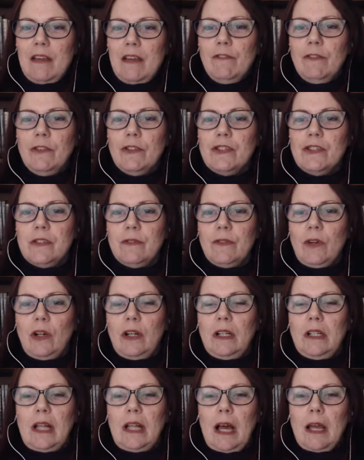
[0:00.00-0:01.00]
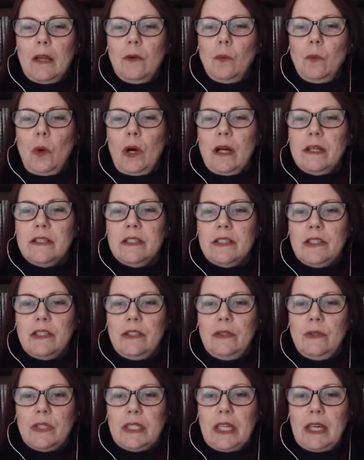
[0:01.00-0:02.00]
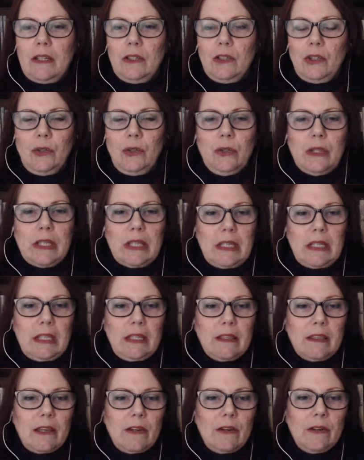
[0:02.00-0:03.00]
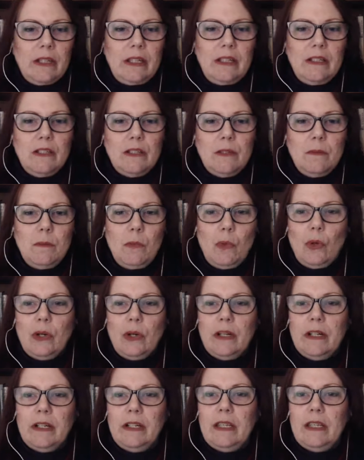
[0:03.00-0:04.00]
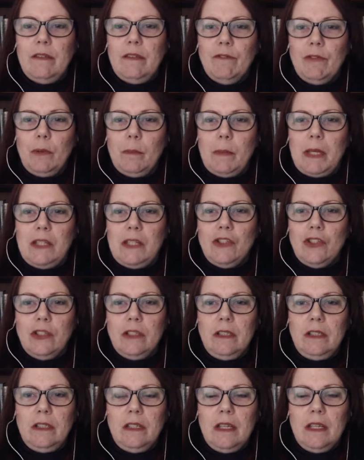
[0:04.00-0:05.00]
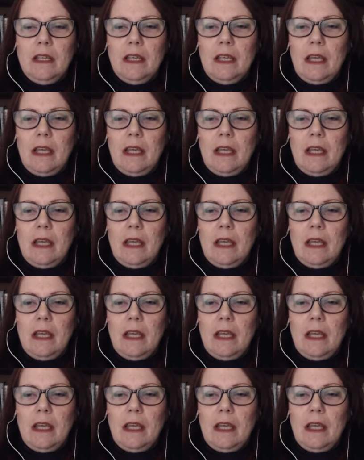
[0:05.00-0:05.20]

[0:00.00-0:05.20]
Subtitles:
first of all, I want to tell you that there is more information